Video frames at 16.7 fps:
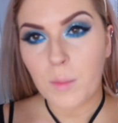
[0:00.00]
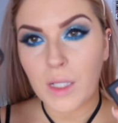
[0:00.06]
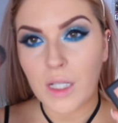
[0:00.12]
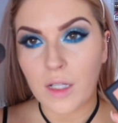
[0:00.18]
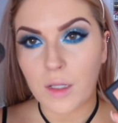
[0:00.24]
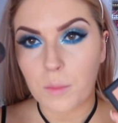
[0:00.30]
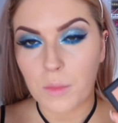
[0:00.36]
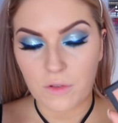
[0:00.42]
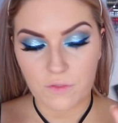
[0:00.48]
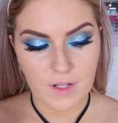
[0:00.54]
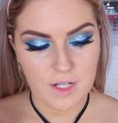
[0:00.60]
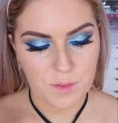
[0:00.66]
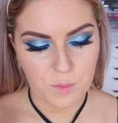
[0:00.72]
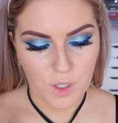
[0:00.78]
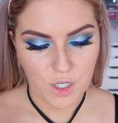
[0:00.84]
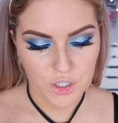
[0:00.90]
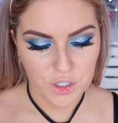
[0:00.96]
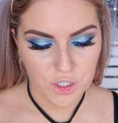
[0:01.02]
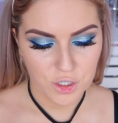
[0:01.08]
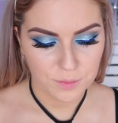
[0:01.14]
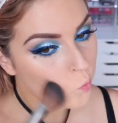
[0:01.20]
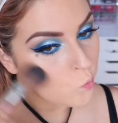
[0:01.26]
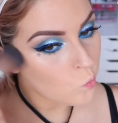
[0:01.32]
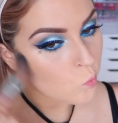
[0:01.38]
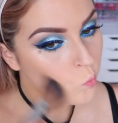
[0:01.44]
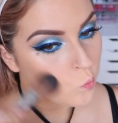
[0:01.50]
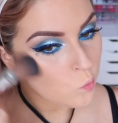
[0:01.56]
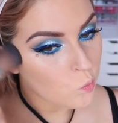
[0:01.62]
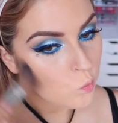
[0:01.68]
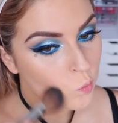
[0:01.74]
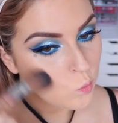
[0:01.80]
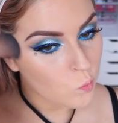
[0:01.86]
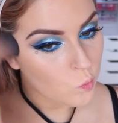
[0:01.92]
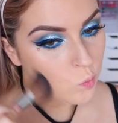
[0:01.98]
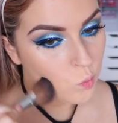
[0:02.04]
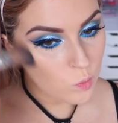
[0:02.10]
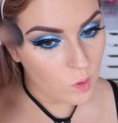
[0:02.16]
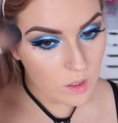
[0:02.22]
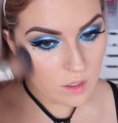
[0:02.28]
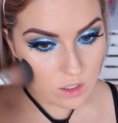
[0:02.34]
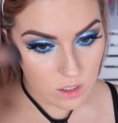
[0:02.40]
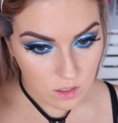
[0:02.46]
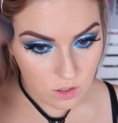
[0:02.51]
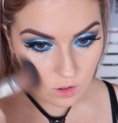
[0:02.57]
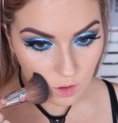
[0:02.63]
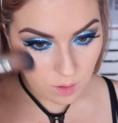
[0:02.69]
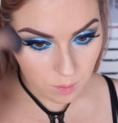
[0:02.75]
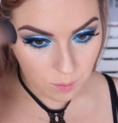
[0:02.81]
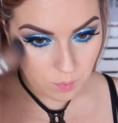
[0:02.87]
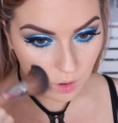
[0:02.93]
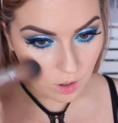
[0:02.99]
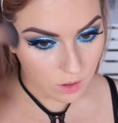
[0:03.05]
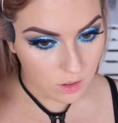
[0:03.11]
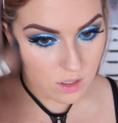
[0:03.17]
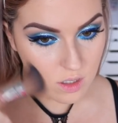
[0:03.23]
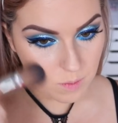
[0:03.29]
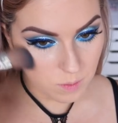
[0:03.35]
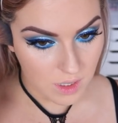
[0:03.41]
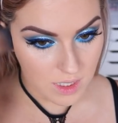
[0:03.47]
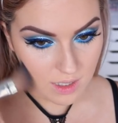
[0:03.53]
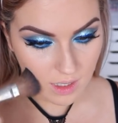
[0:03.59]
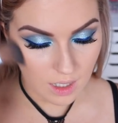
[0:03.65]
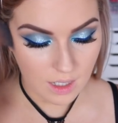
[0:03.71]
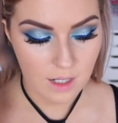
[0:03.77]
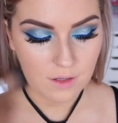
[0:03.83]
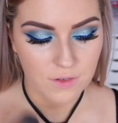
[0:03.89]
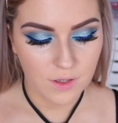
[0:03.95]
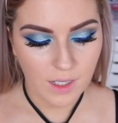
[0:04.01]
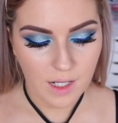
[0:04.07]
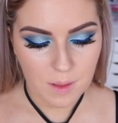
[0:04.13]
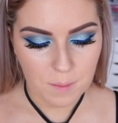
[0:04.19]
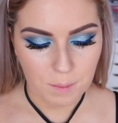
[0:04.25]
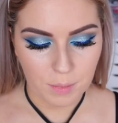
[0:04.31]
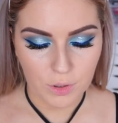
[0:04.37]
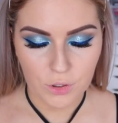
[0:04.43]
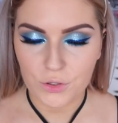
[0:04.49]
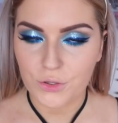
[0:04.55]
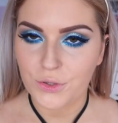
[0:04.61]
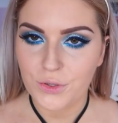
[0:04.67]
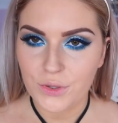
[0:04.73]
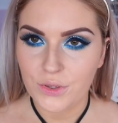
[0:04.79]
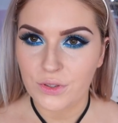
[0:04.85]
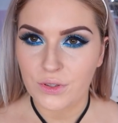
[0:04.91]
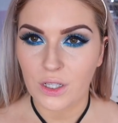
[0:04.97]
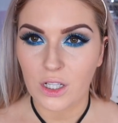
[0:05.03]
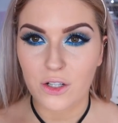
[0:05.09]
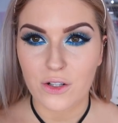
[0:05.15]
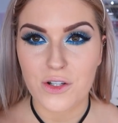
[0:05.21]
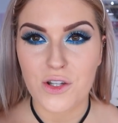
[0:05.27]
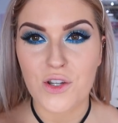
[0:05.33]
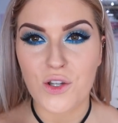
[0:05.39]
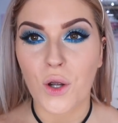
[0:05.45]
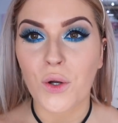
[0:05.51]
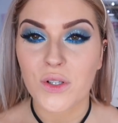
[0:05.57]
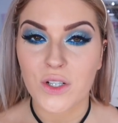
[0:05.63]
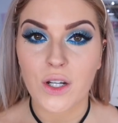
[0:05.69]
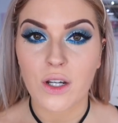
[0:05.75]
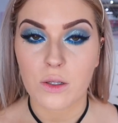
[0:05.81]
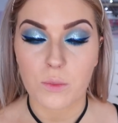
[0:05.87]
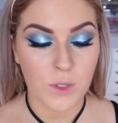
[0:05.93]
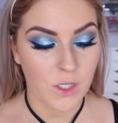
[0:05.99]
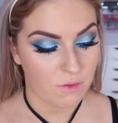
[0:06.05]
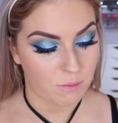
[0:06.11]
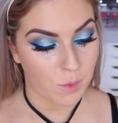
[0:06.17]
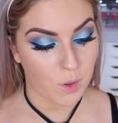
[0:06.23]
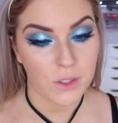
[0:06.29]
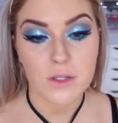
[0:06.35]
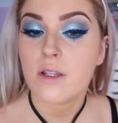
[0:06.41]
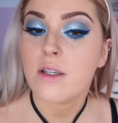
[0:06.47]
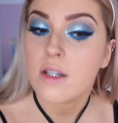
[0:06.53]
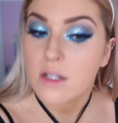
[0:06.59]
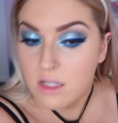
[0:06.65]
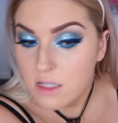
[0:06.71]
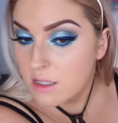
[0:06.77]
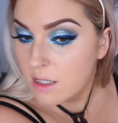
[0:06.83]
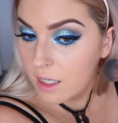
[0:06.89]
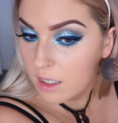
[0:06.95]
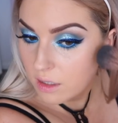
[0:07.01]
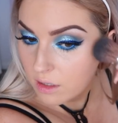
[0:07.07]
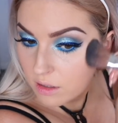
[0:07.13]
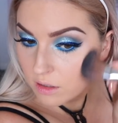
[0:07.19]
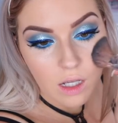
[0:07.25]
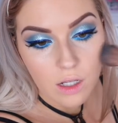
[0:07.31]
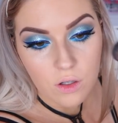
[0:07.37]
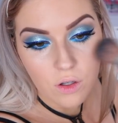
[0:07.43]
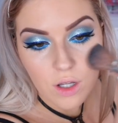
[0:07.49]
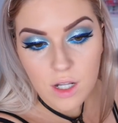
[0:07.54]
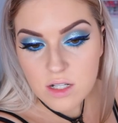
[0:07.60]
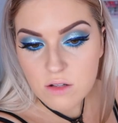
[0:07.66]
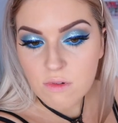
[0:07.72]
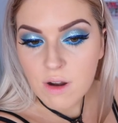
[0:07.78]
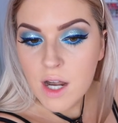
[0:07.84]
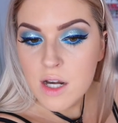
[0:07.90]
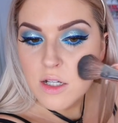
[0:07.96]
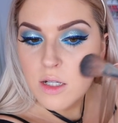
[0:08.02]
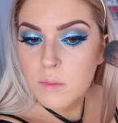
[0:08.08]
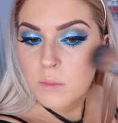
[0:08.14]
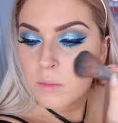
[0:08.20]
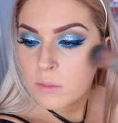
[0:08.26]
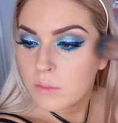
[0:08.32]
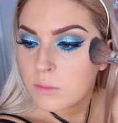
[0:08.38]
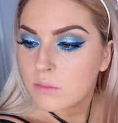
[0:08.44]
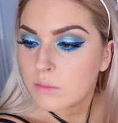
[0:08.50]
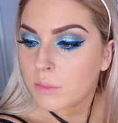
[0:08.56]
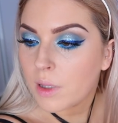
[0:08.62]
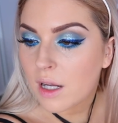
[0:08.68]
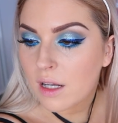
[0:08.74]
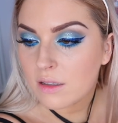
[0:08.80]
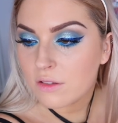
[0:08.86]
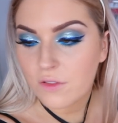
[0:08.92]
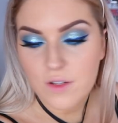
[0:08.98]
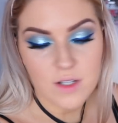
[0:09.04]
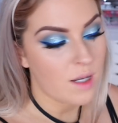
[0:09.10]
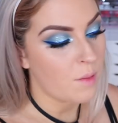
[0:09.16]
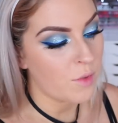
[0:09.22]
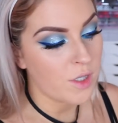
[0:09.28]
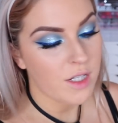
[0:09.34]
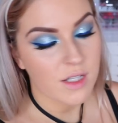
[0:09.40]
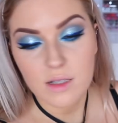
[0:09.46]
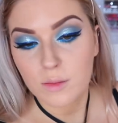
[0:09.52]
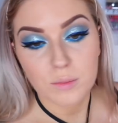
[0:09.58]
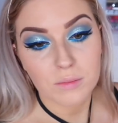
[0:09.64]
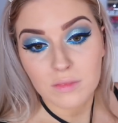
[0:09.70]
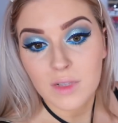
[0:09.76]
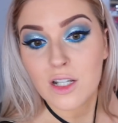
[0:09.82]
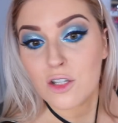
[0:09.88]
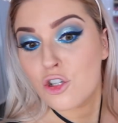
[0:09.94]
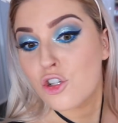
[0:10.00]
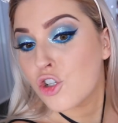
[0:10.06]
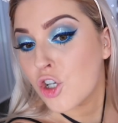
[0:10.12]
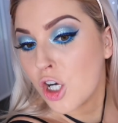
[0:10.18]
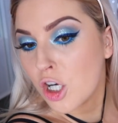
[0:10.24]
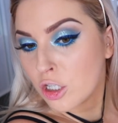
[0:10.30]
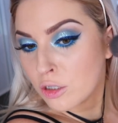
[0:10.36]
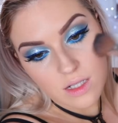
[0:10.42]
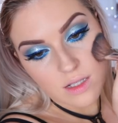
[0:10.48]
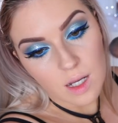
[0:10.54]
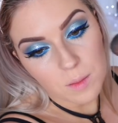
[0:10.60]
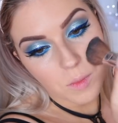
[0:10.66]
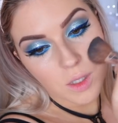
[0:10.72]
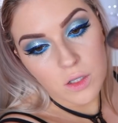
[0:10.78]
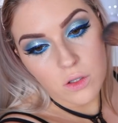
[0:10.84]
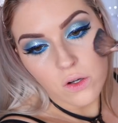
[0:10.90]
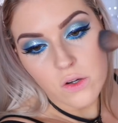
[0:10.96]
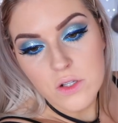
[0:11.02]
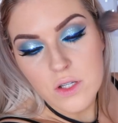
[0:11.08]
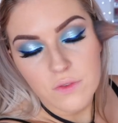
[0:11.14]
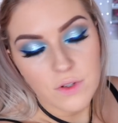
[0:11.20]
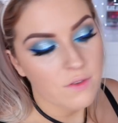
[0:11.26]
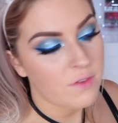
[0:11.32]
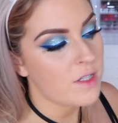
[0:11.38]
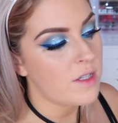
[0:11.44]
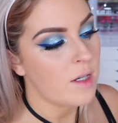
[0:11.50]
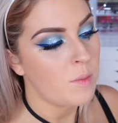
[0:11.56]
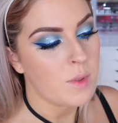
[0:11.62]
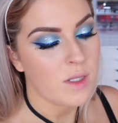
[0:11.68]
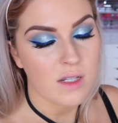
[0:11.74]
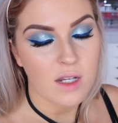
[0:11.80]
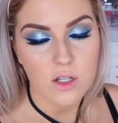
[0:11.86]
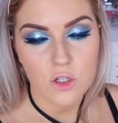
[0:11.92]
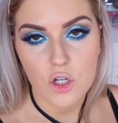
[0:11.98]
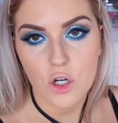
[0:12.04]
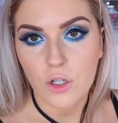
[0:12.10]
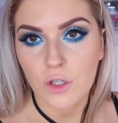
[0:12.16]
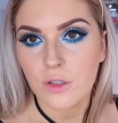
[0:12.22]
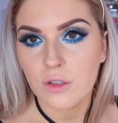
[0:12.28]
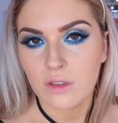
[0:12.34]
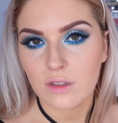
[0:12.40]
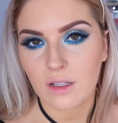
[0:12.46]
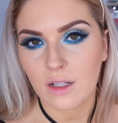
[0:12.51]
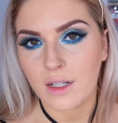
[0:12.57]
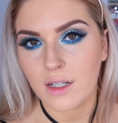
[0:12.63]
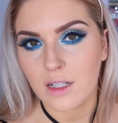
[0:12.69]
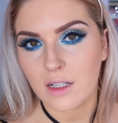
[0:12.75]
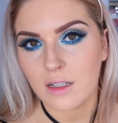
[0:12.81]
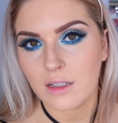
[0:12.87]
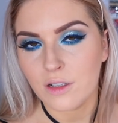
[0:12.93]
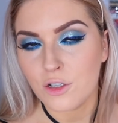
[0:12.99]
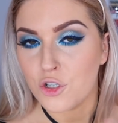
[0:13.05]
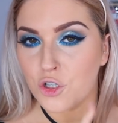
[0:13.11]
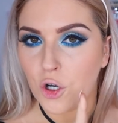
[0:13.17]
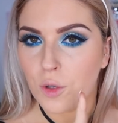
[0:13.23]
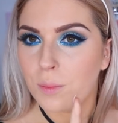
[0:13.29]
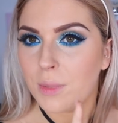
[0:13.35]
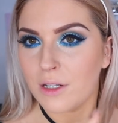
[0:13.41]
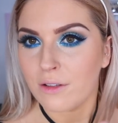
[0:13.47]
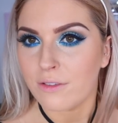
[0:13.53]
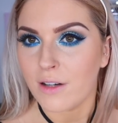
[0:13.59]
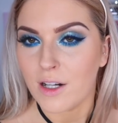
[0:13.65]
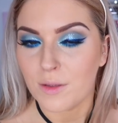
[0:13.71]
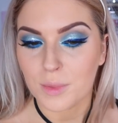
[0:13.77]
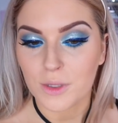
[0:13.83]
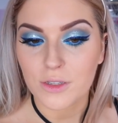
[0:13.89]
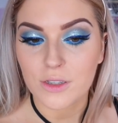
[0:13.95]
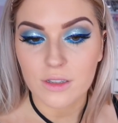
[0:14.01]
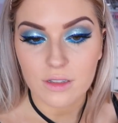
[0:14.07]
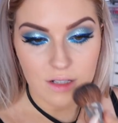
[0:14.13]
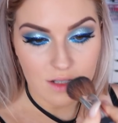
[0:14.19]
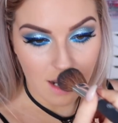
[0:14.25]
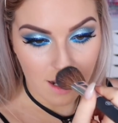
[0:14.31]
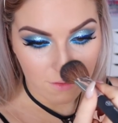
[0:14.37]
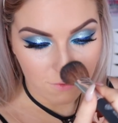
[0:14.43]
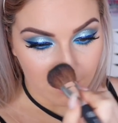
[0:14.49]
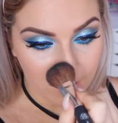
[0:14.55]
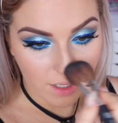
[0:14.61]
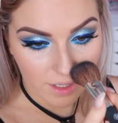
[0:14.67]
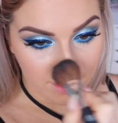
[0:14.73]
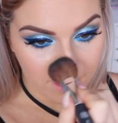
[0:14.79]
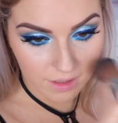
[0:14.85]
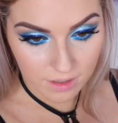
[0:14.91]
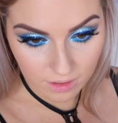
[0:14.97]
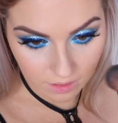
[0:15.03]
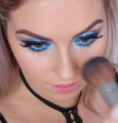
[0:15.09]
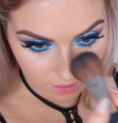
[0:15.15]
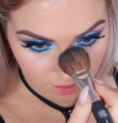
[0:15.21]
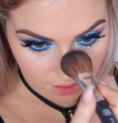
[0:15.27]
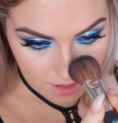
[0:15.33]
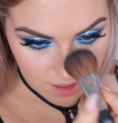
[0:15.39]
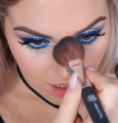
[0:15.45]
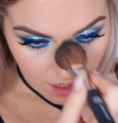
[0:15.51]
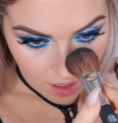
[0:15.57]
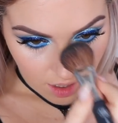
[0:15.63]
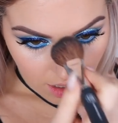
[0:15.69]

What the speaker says: a medium face brush. Just to bronze my skin. I feel like blue looks so good when you have bronzed skin. I know that's random, but for some reason, it's true. Same thing goes if you have a deeper skin tone. Like, don't be afraid of blue because I feel like it looks